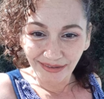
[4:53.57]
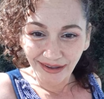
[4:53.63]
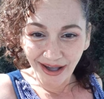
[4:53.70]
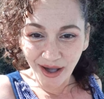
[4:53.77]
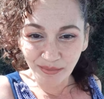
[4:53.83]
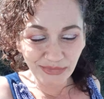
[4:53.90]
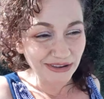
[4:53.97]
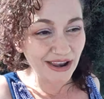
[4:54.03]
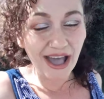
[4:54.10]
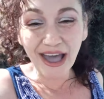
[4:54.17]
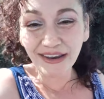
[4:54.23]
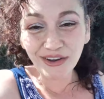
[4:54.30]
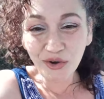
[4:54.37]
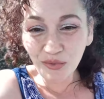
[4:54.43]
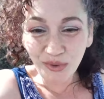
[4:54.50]
I mean,
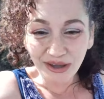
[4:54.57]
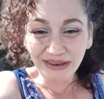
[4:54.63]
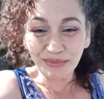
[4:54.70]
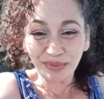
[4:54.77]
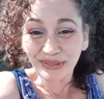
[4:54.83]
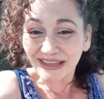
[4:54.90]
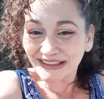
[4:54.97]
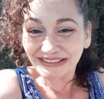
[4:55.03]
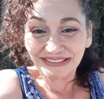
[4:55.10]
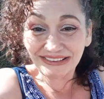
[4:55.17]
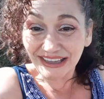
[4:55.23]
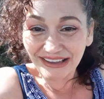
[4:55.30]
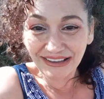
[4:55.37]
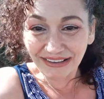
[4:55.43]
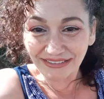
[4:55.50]
I don't want to play
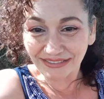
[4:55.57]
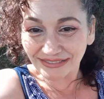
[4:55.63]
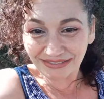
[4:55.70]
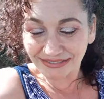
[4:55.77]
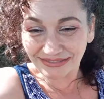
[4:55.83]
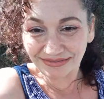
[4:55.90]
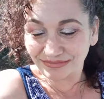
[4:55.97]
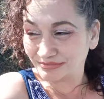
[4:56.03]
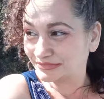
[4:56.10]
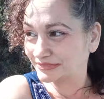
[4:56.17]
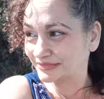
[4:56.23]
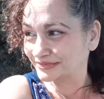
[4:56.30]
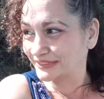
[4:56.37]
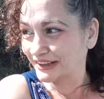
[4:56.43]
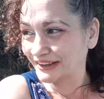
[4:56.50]
dick,
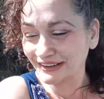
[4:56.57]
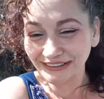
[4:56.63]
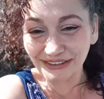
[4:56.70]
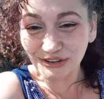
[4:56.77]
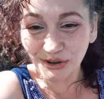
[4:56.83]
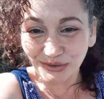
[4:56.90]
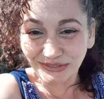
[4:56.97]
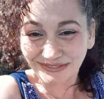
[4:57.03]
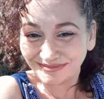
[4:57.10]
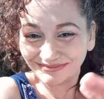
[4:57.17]
uh, you know,